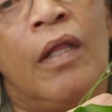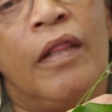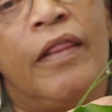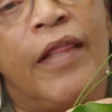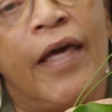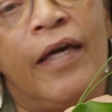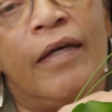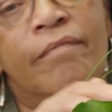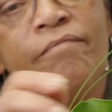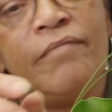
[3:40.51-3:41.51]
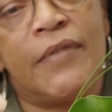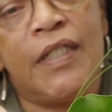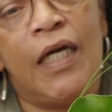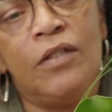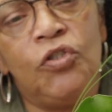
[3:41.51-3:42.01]
They
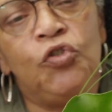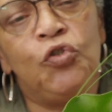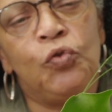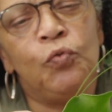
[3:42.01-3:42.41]
tend to do